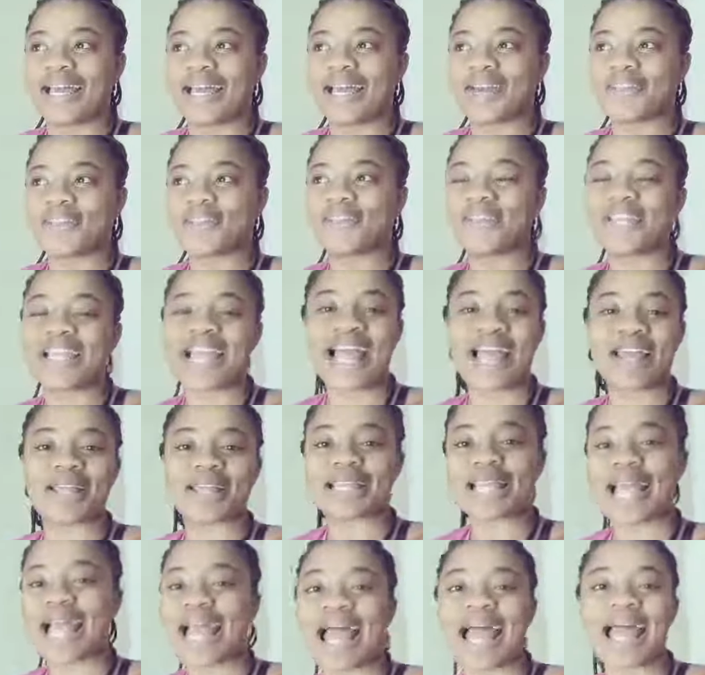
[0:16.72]

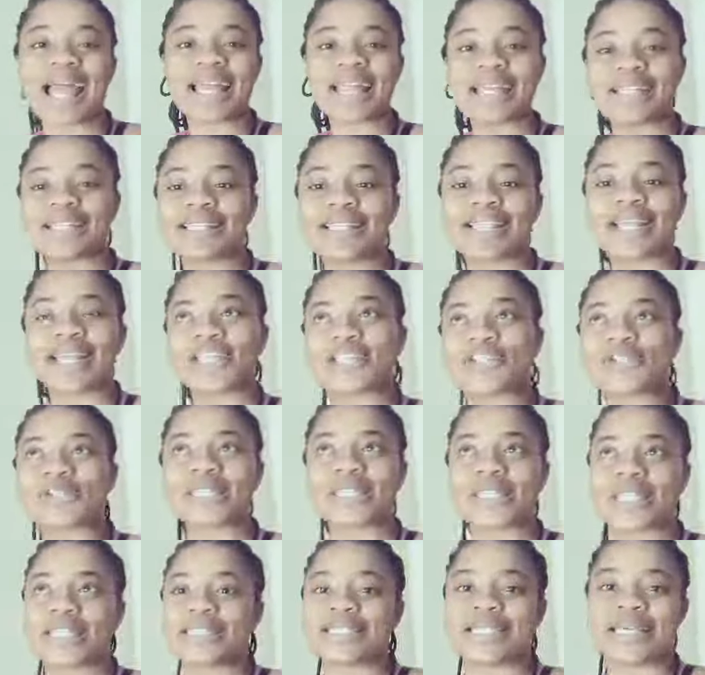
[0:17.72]
like to
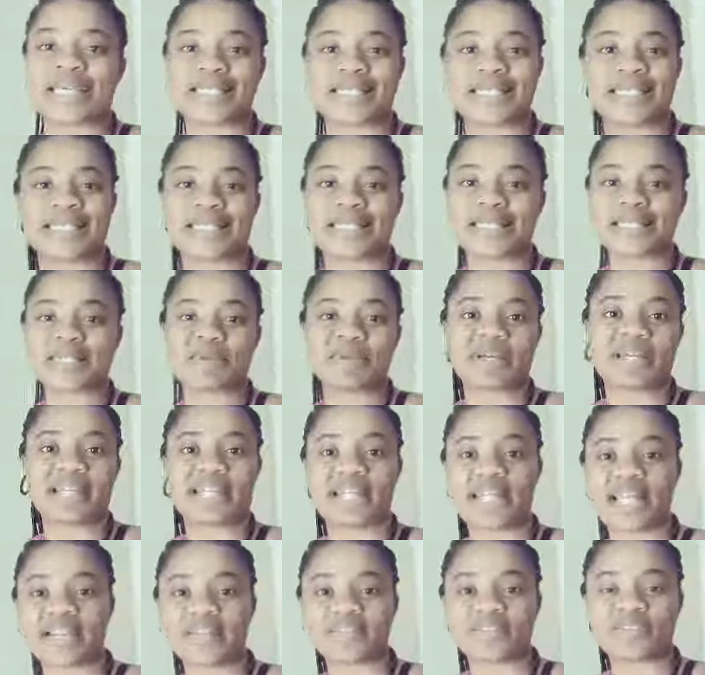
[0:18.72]
say dancing is my
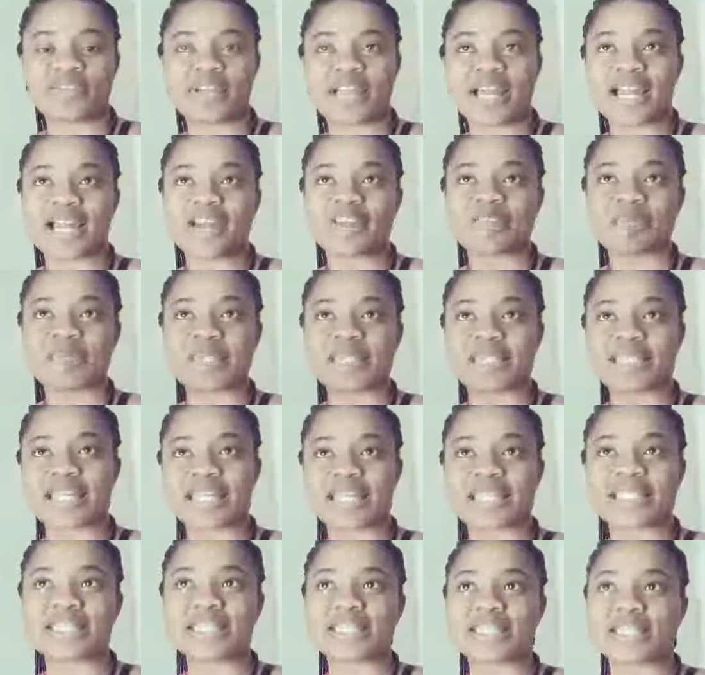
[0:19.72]
life. Like, I've been
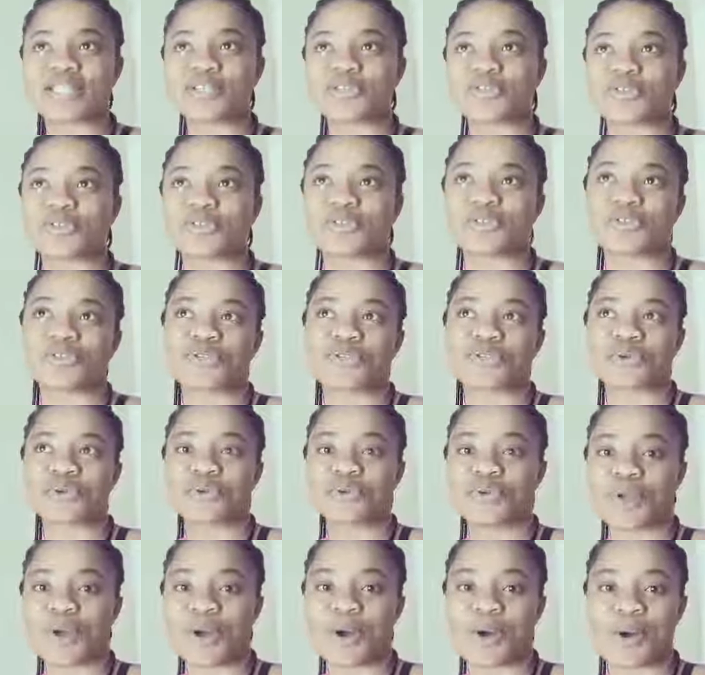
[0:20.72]
dancing for
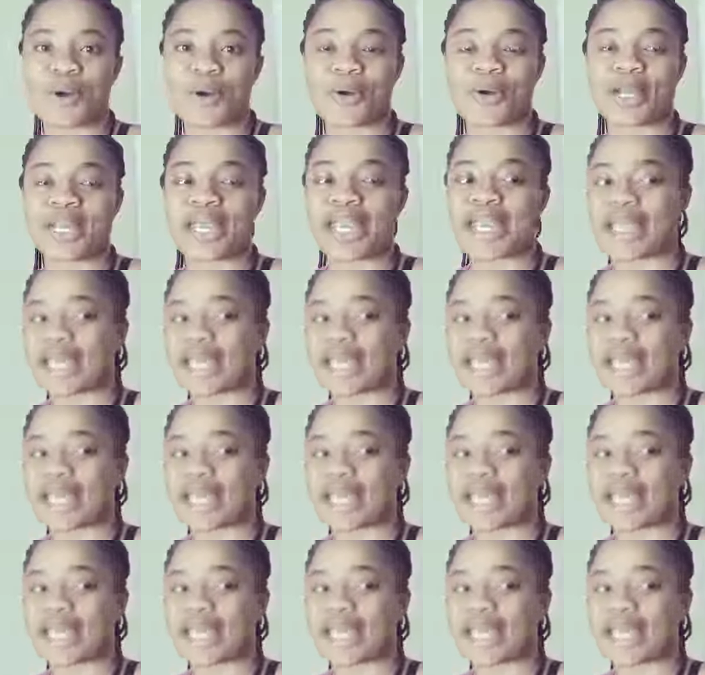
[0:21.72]
so long